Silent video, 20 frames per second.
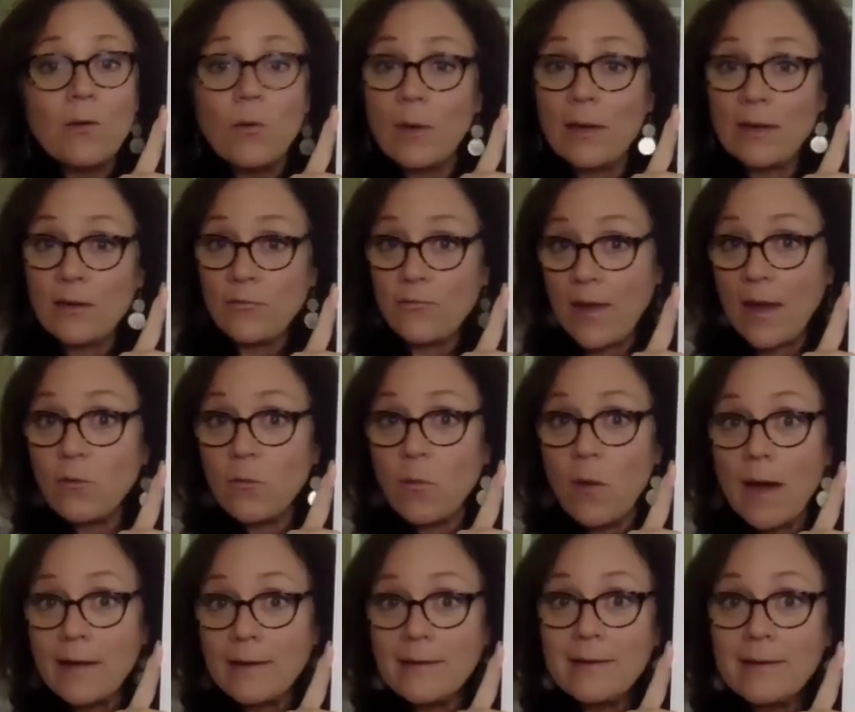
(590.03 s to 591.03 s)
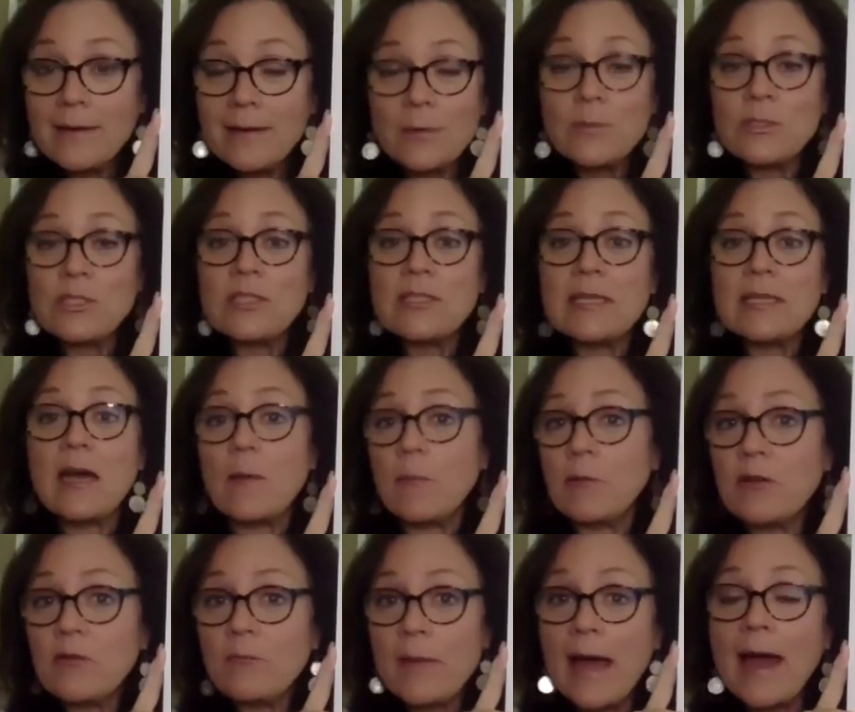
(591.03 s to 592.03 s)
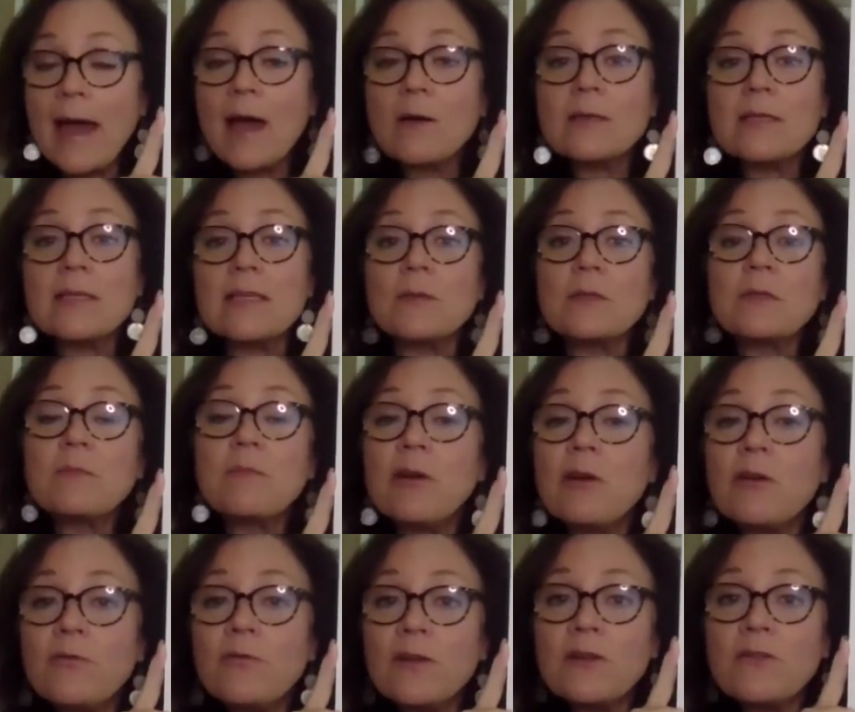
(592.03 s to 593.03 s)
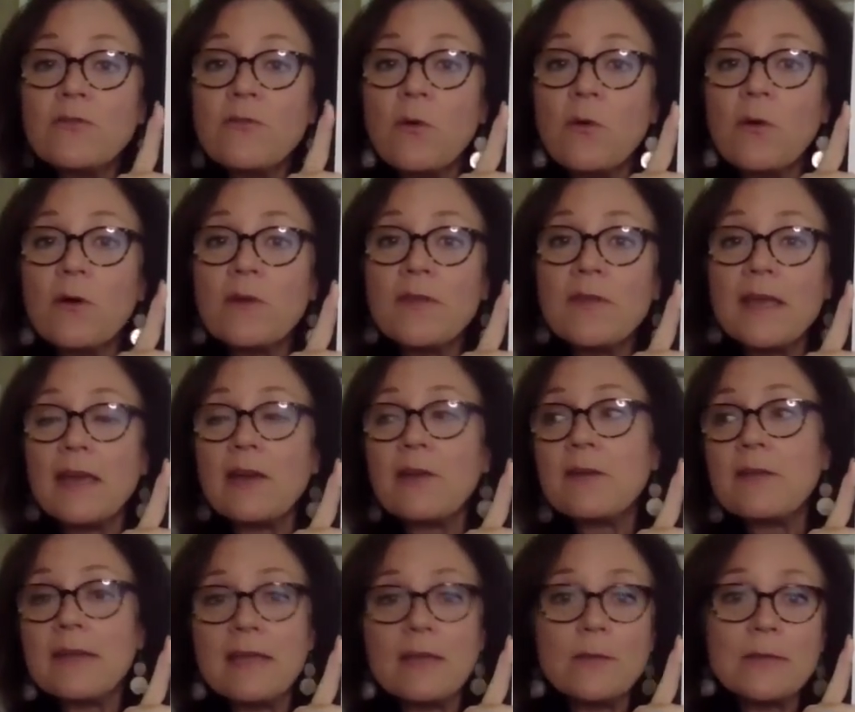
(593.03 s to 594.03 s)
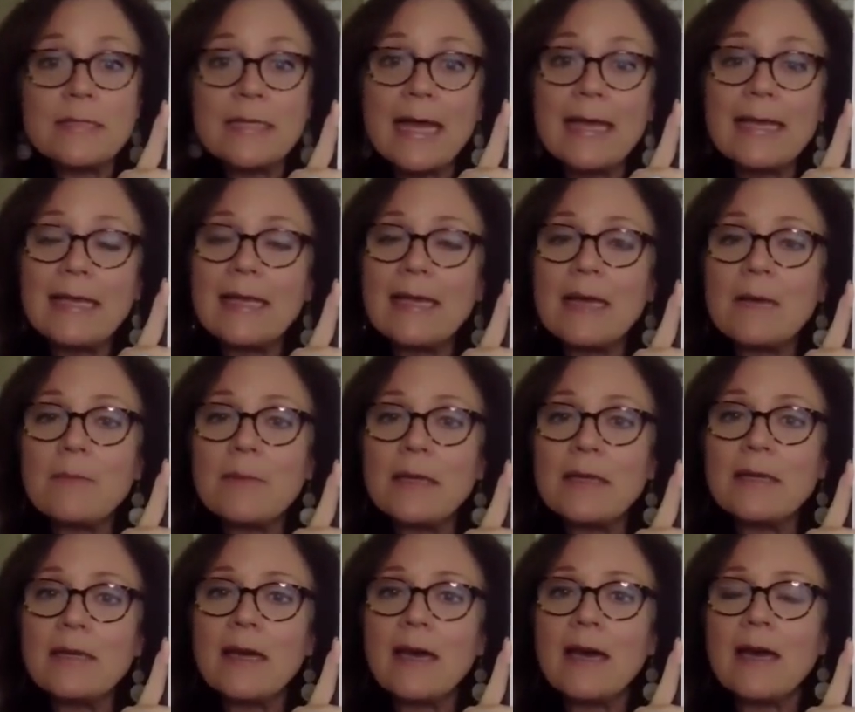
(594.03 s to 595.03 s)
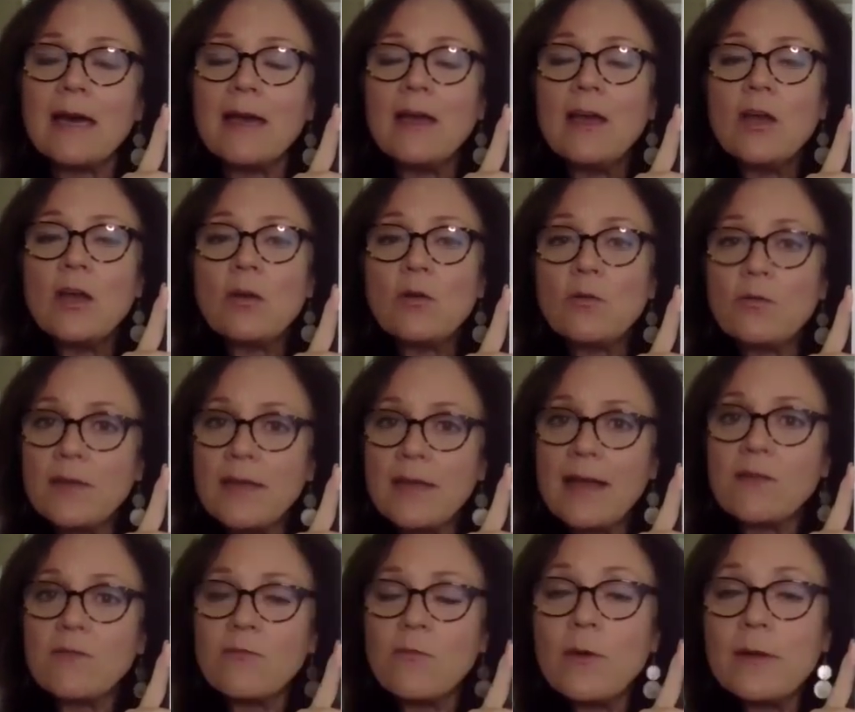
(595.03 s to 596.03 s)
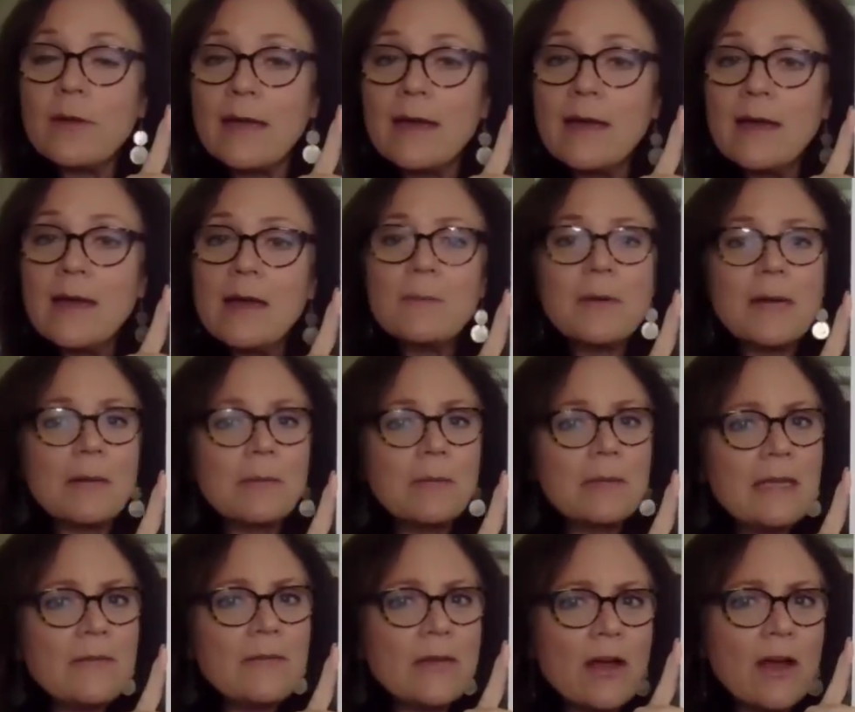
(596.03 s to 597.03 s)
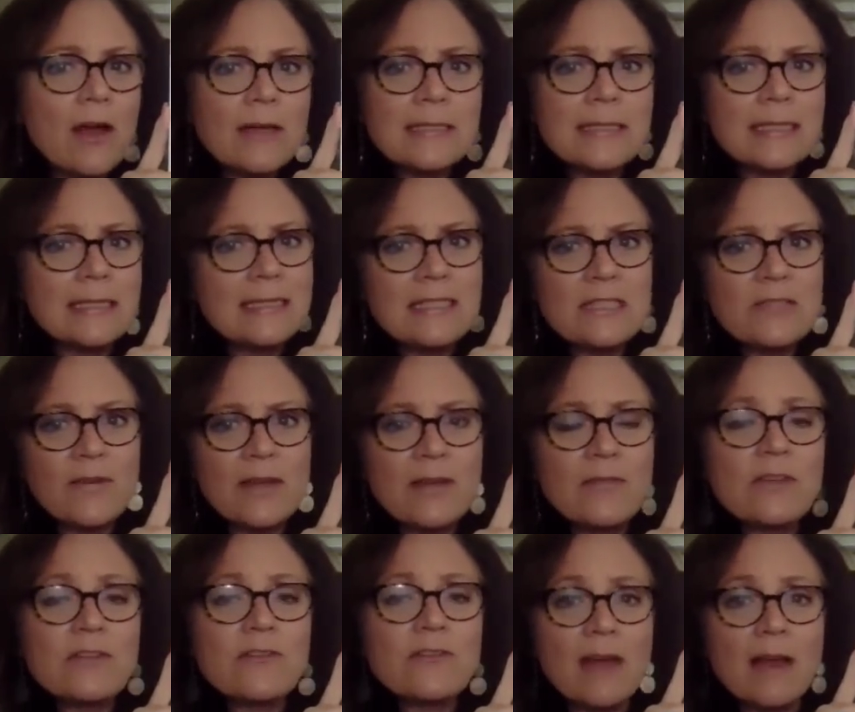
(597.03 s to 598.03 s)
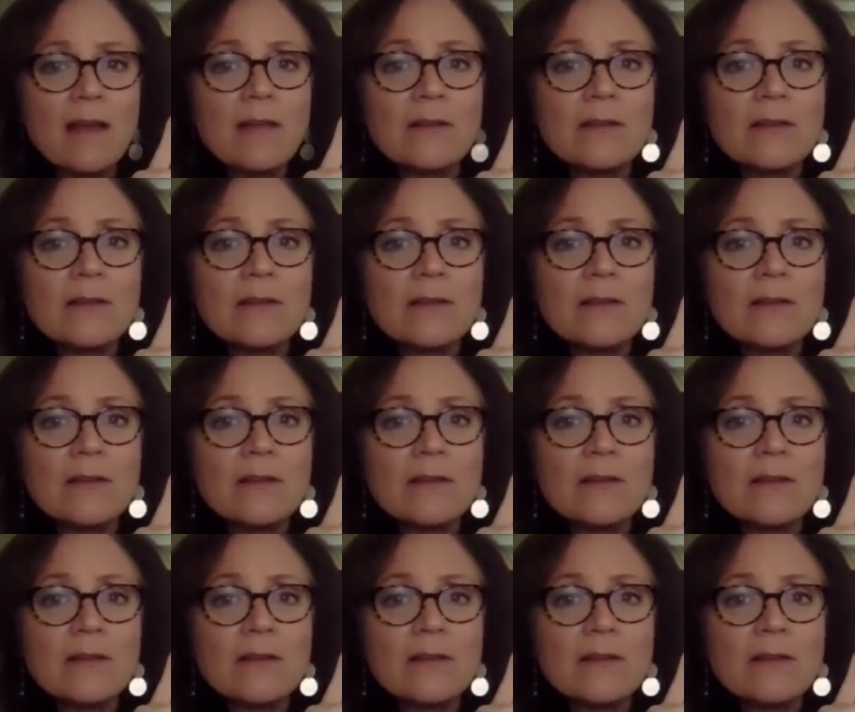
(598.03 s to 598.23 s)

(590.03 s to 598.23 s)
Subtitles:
Well, he found one. It was just a couple of pounds and it was perfect for the area that he was hiking up in Northern California, but I believe it cost at least $500.